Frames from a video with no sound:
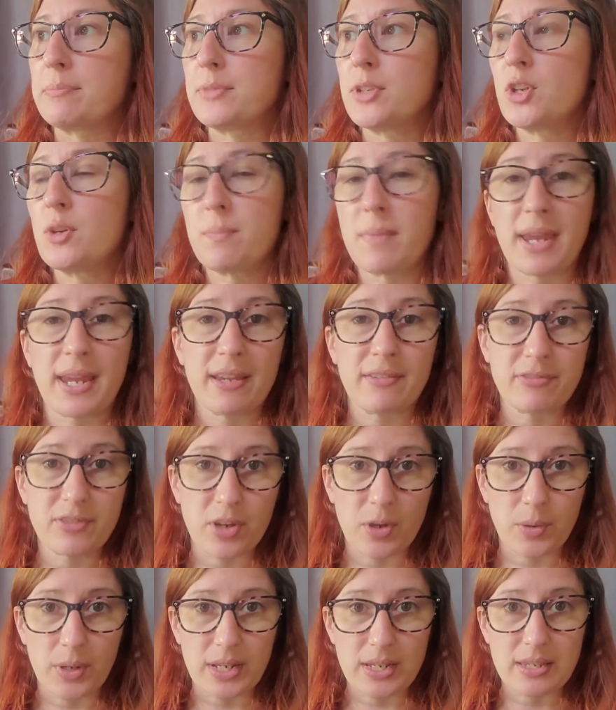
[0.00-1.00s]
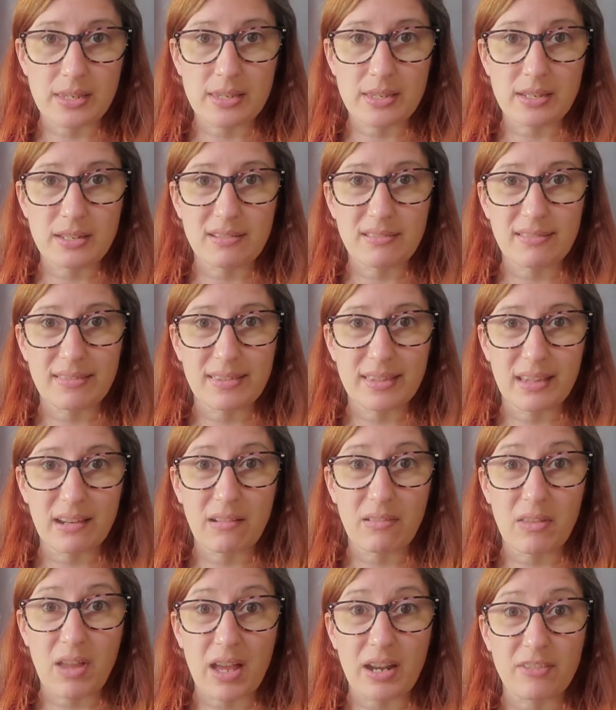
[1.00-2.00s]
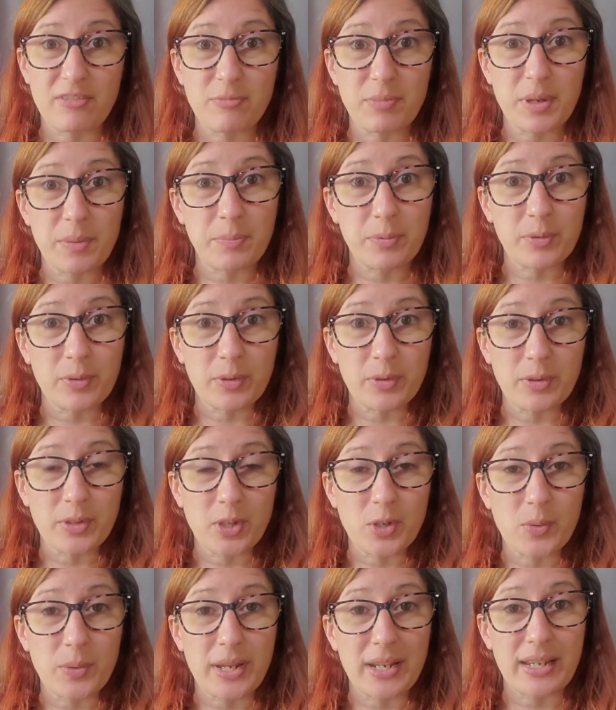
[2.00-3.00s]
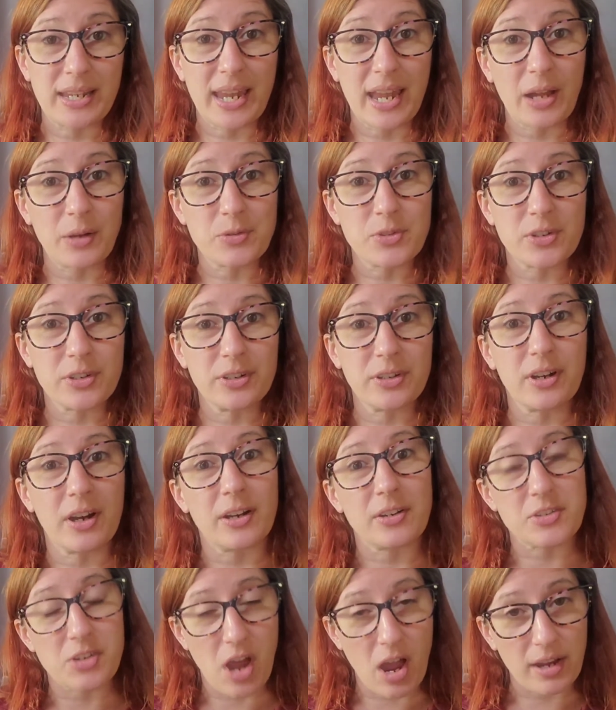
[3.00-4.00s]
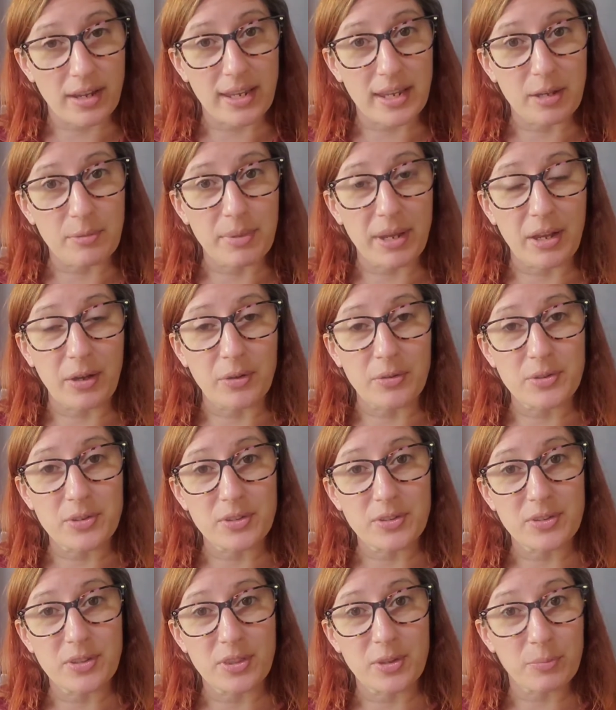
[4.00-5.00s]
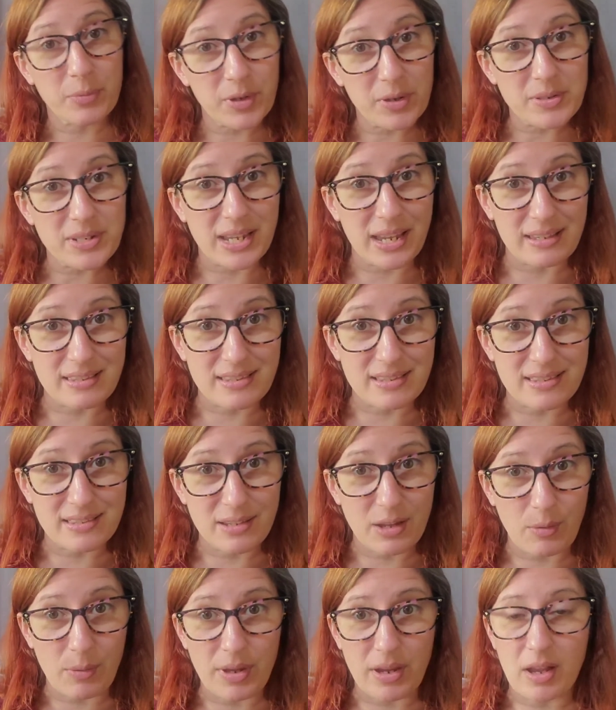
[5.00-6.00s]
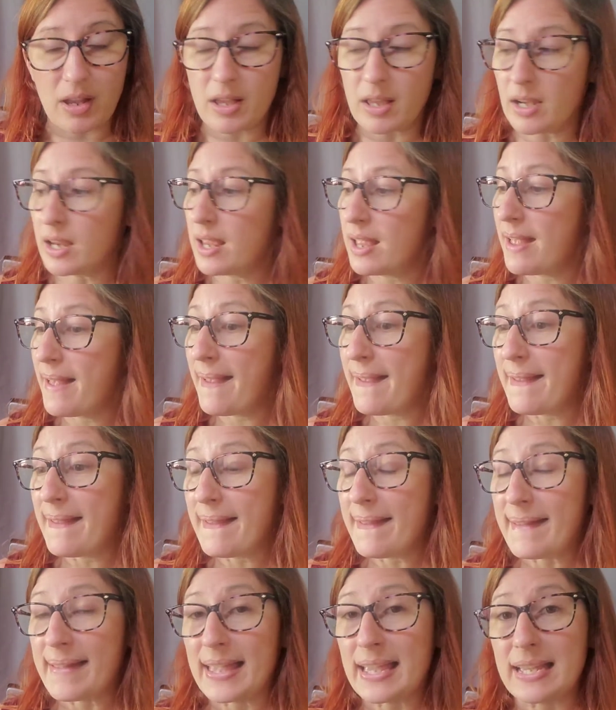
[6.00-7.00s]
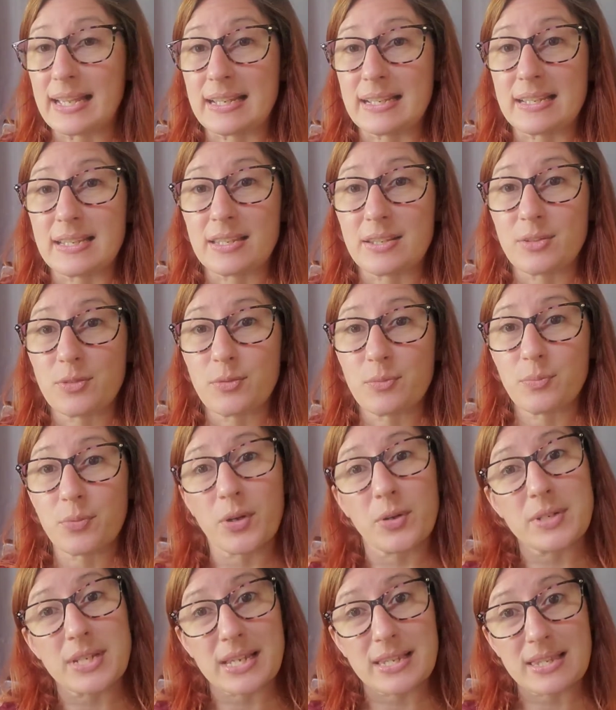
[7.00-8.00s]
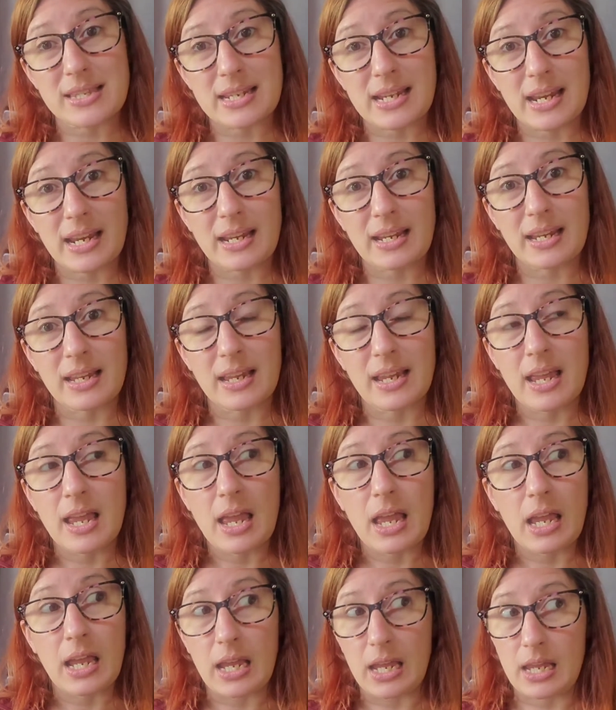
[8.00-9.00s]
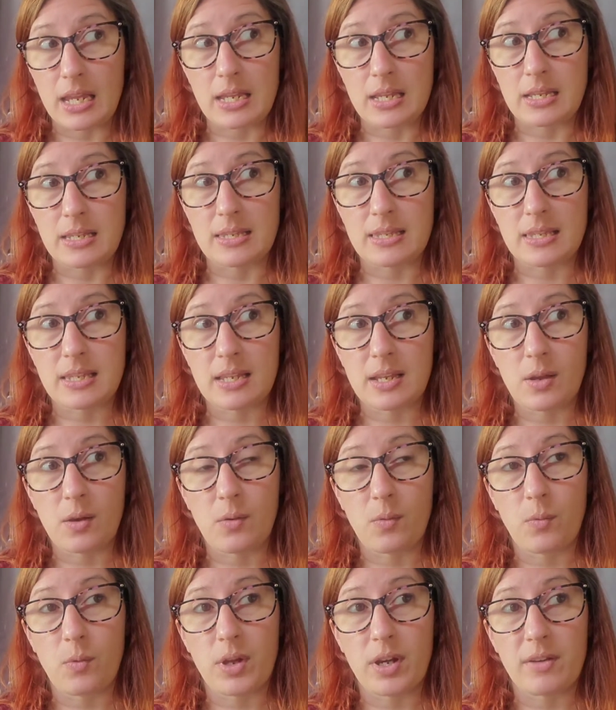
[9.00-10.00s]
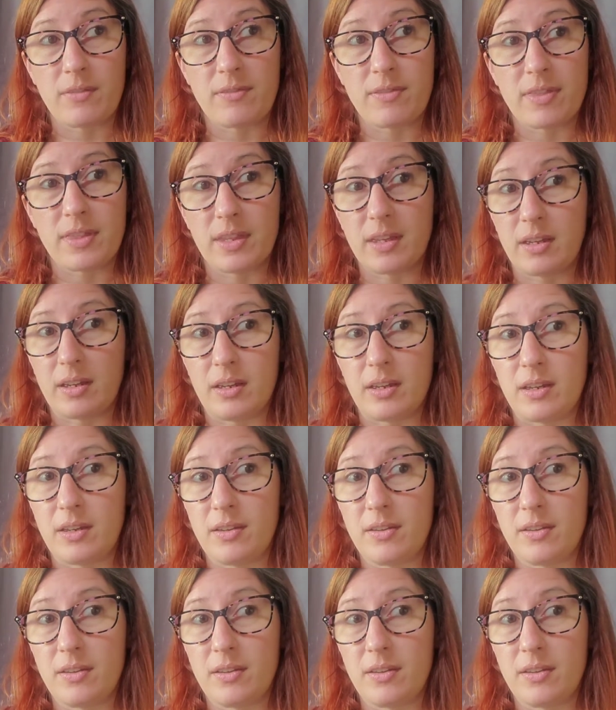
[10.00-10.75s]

you may have noticed that a lot of people you encounter are talking about the protests going on. And protesting is one of the